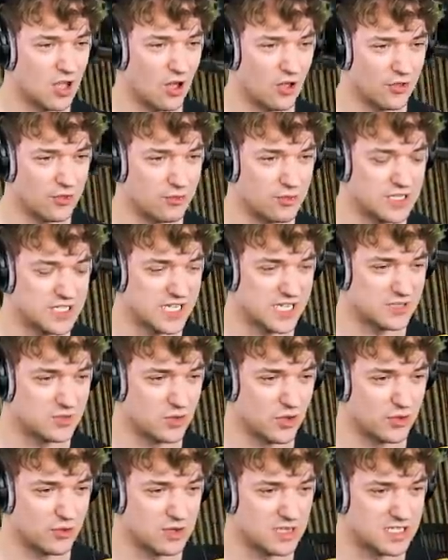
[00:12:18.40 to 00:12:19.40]
Oh, uh -huh.
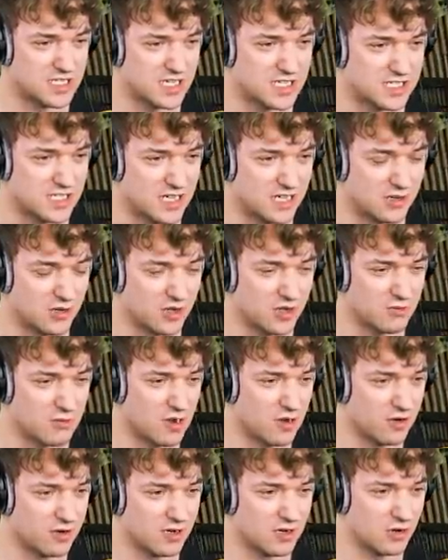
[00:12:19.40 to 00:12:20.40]
do a 360. Look
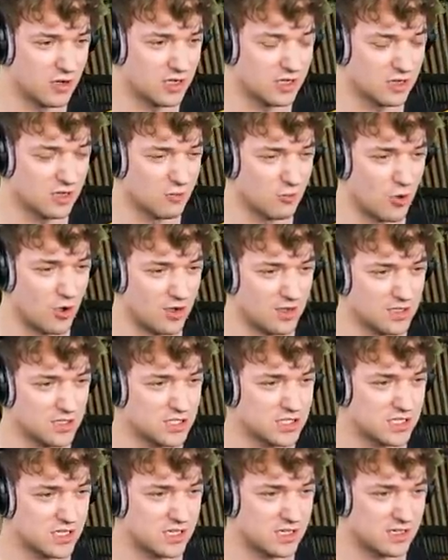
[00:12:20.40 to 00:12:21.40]
around. Look at the walls.
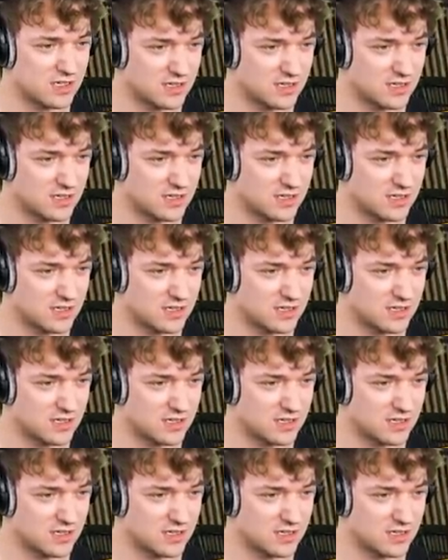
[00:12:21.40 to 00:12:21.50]
Yeah.